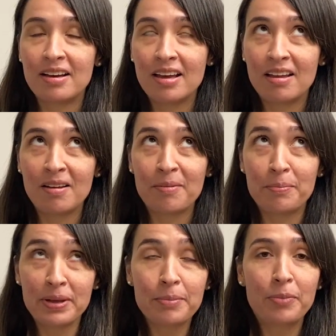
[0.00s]
A
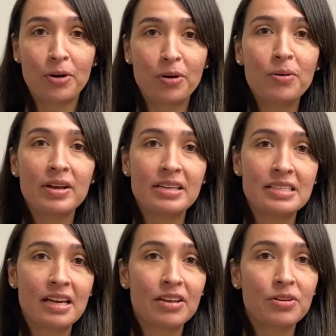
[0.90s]
big pro
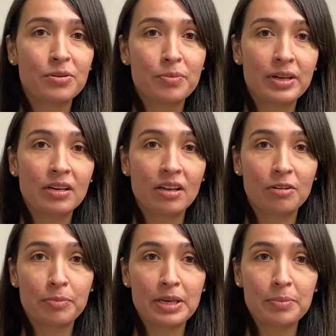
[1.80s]
is that you meet a lot
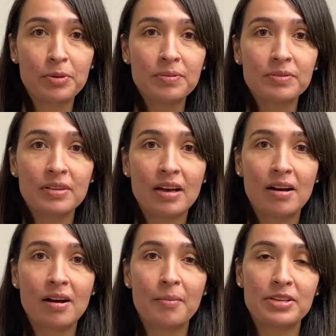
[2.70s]
of people
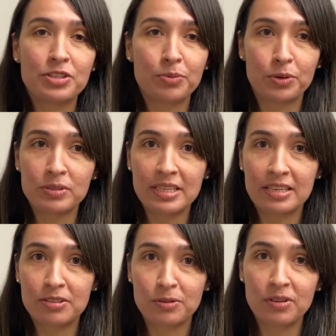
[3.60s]
as you
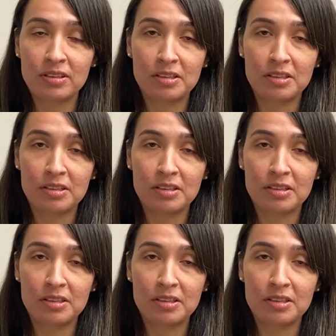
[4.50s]
rotate through all the